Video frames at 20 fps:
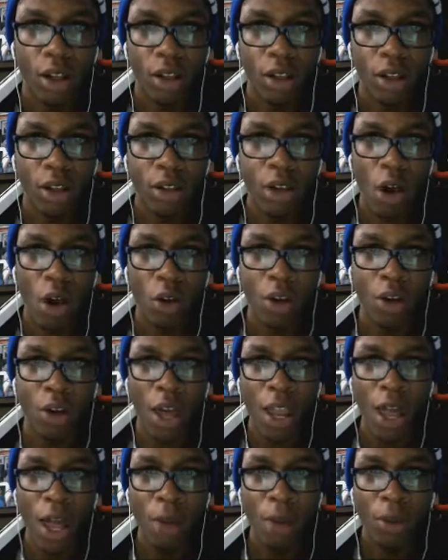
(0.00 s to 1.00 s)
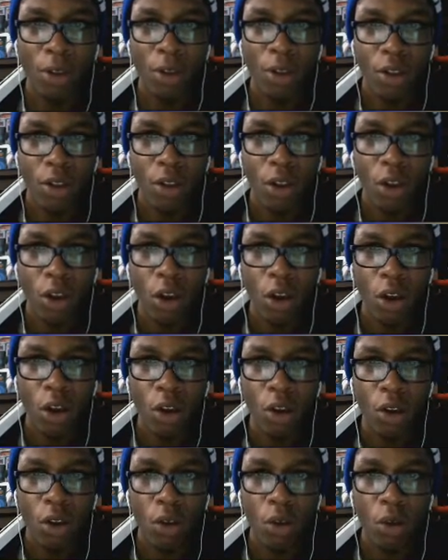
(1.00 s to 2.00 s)
Don't kill him!
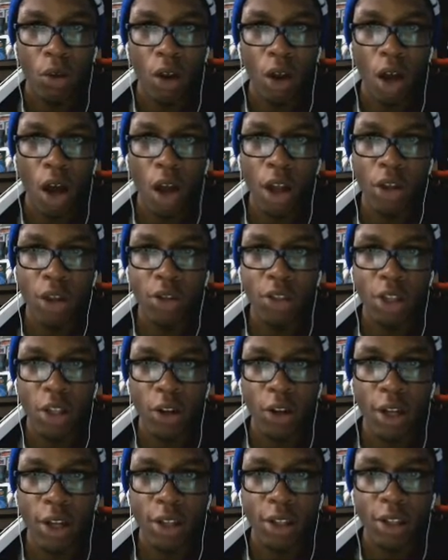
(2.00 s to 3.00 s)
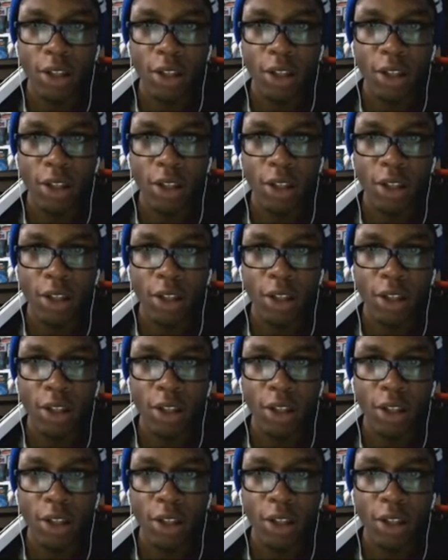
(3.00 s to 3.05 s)
Are you serious?